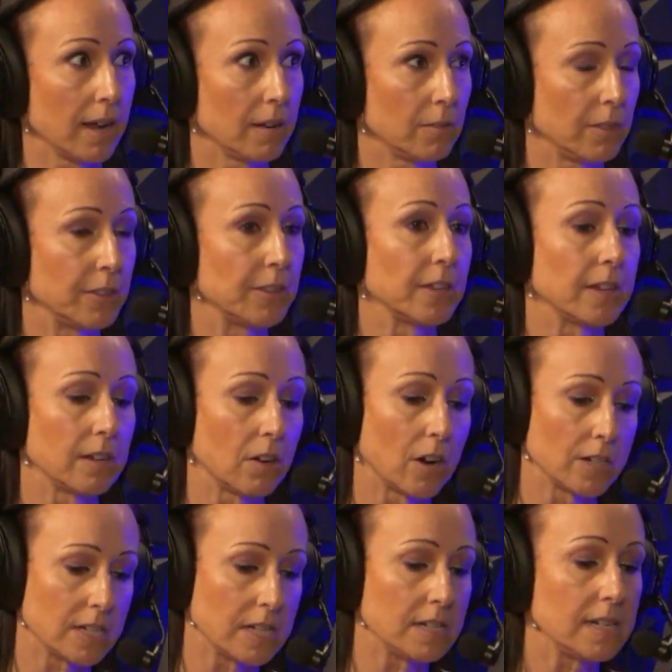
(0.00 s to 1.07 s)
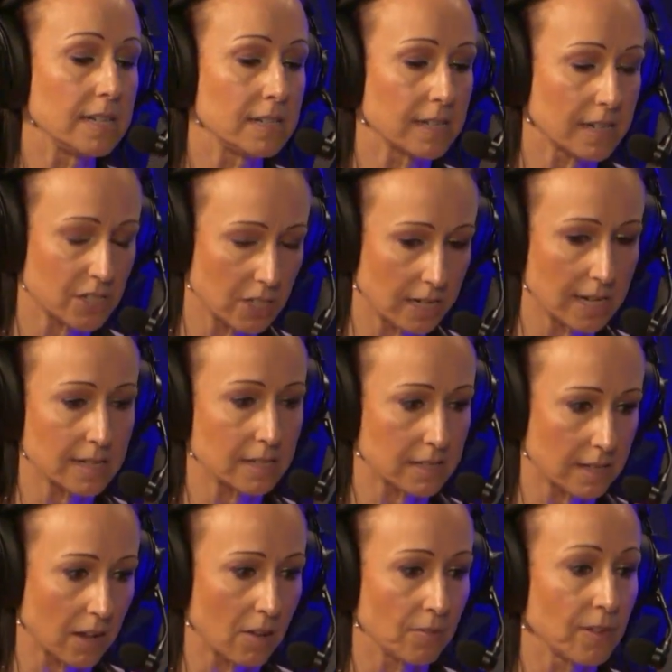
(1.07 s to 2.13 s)
Yeah. The RTT session
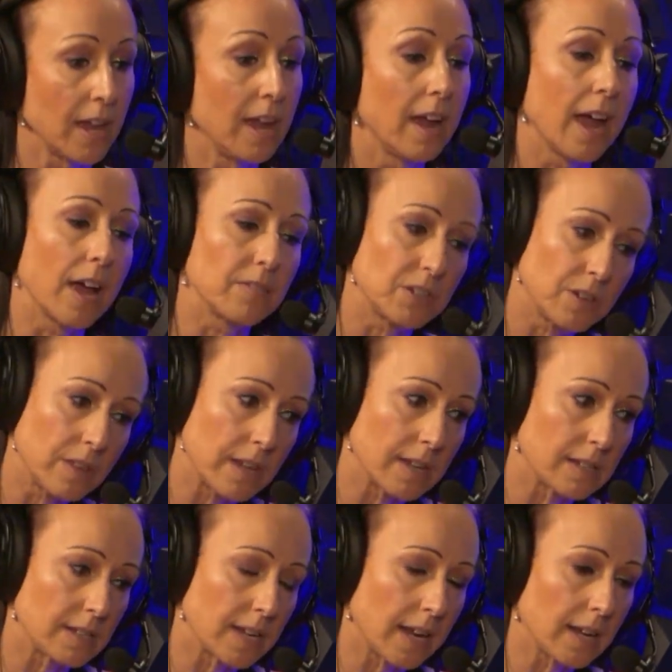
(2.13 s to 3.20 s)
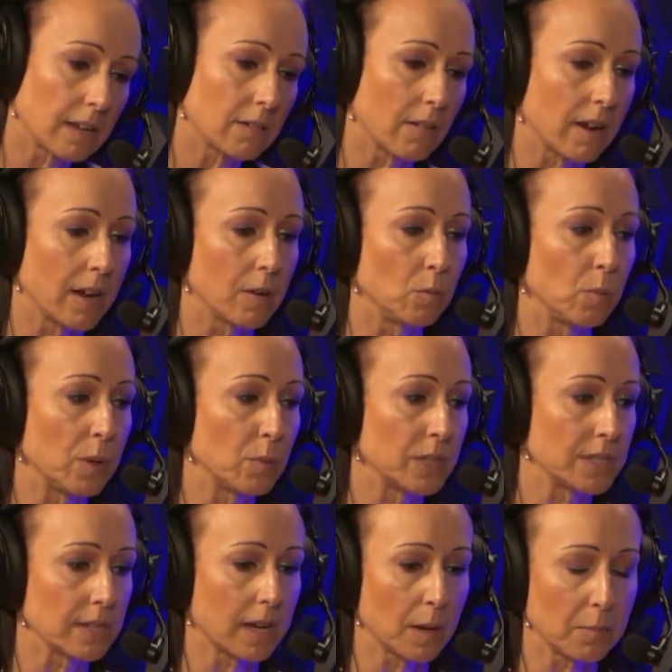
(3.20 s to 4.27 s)
itself, after the intake, we
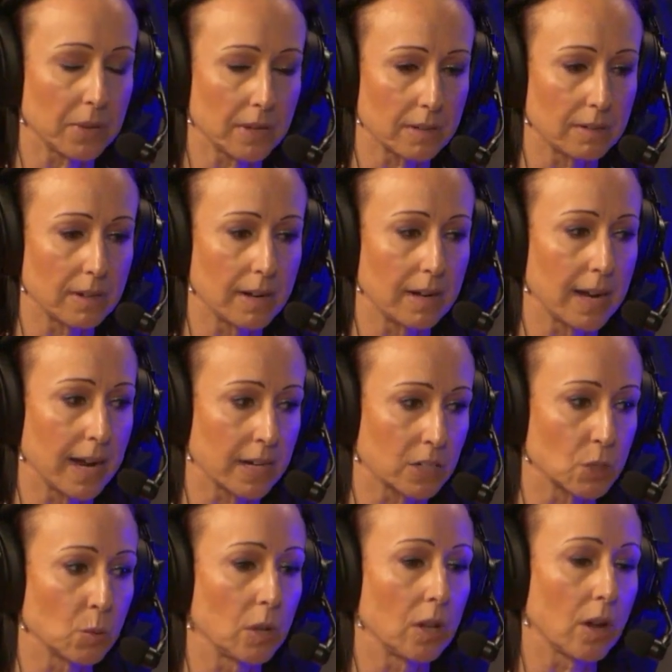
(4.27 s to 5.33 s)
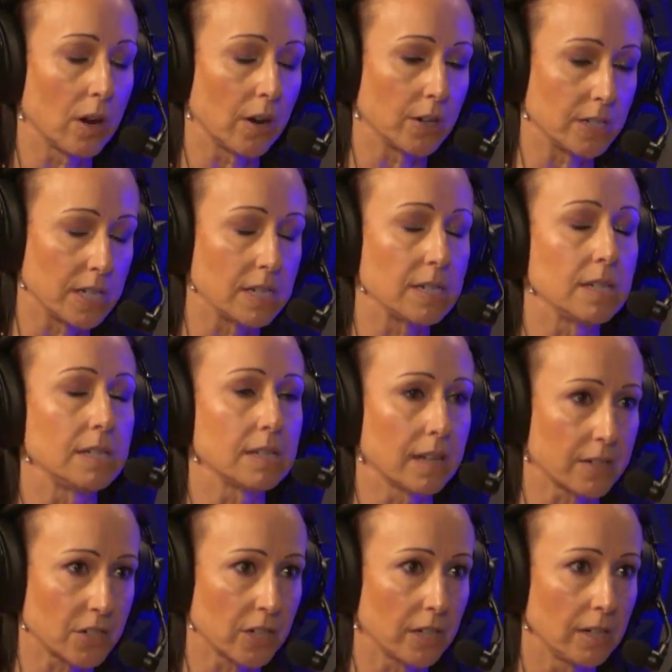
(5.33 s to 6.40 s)
would set up an actual RTT
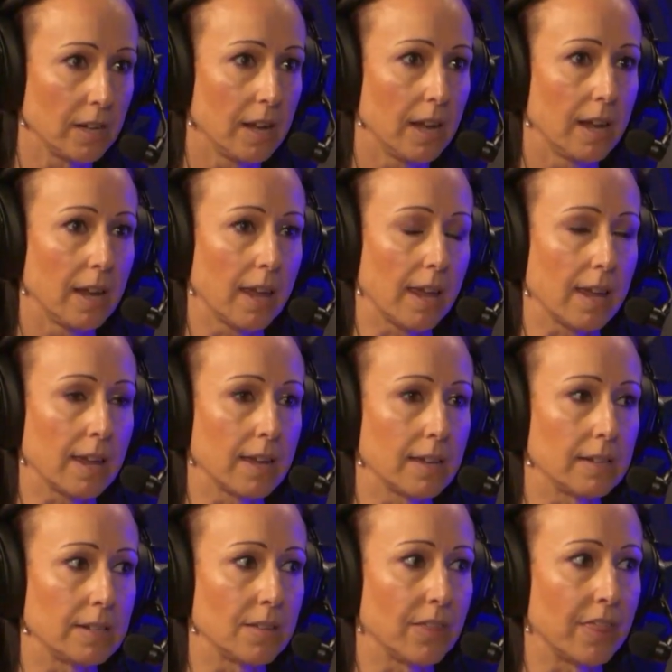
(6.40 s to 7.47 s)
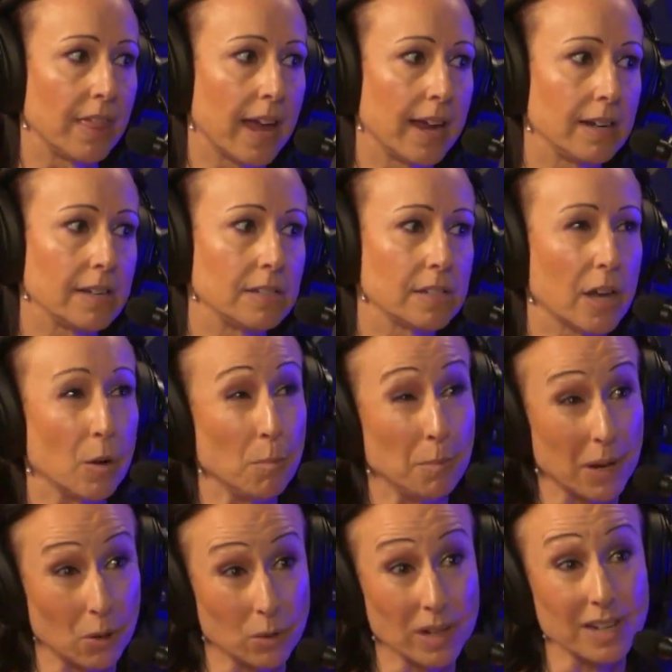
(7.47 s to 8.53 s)
session, and that is
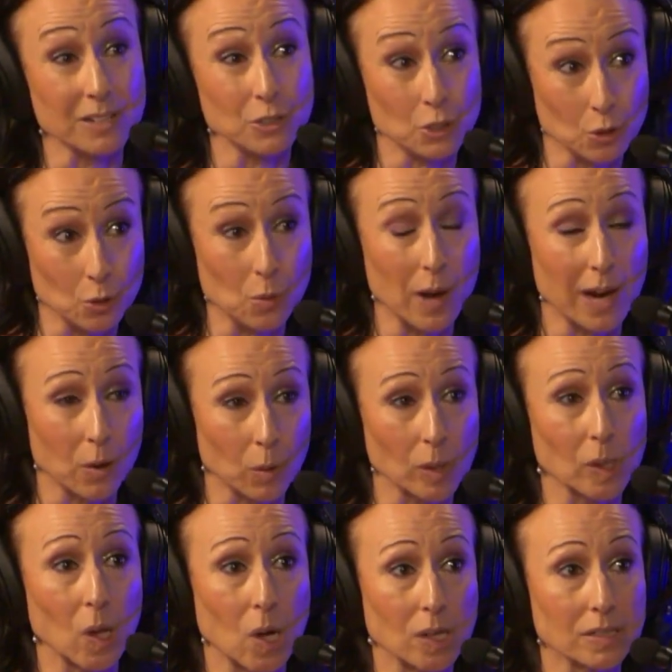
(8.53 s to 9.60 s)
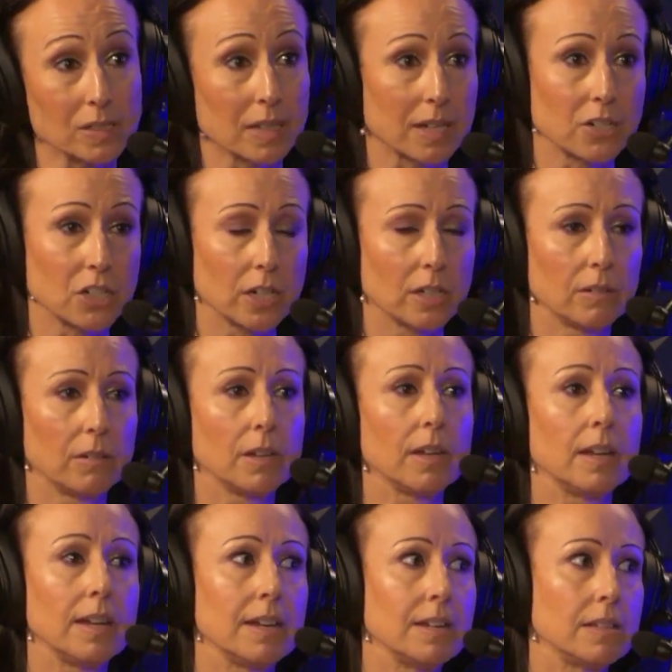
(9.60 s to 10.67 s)
about a 2-hour long session.
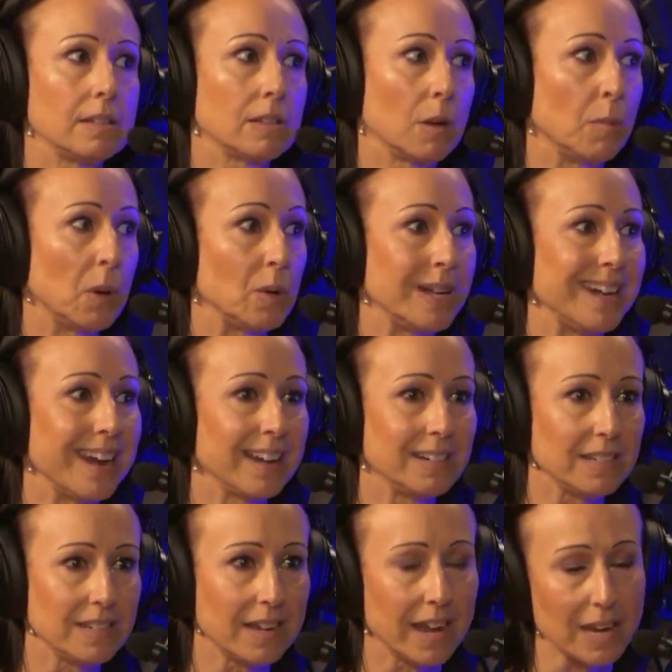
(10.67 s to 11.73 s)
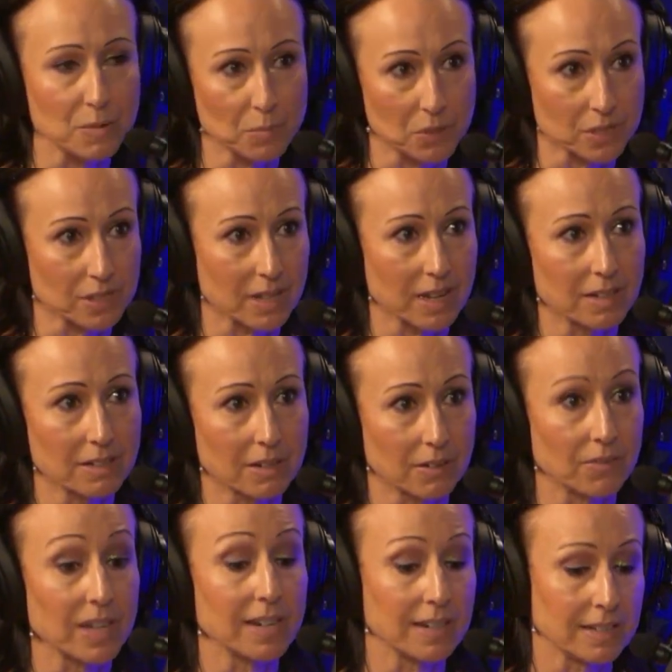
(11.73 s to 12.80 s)
It is about 98%
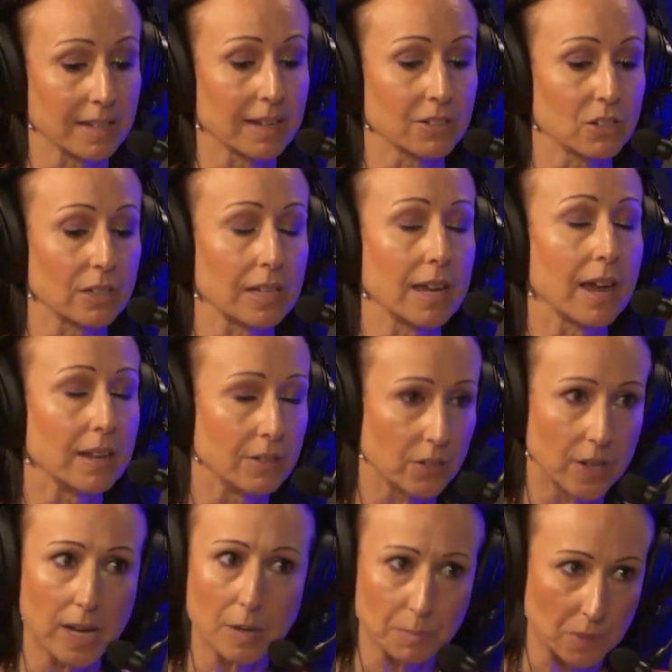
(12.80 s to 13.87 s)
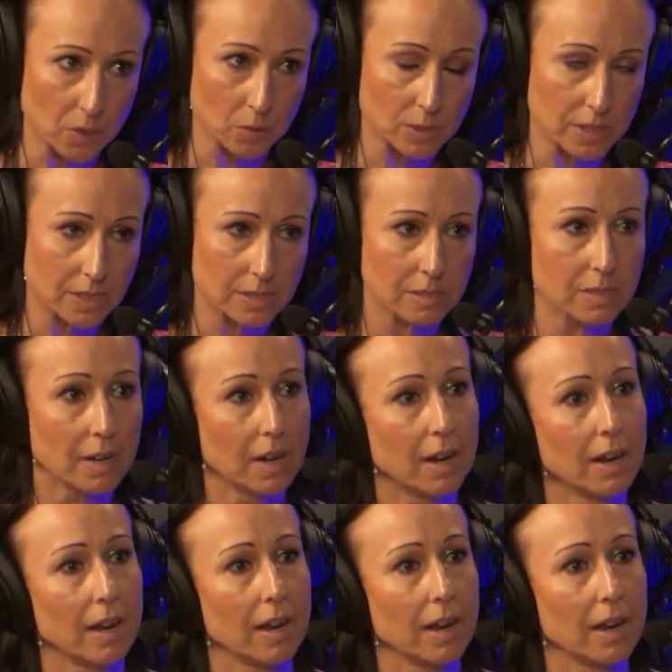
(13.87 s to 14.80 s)
of it is actually under hypnosis.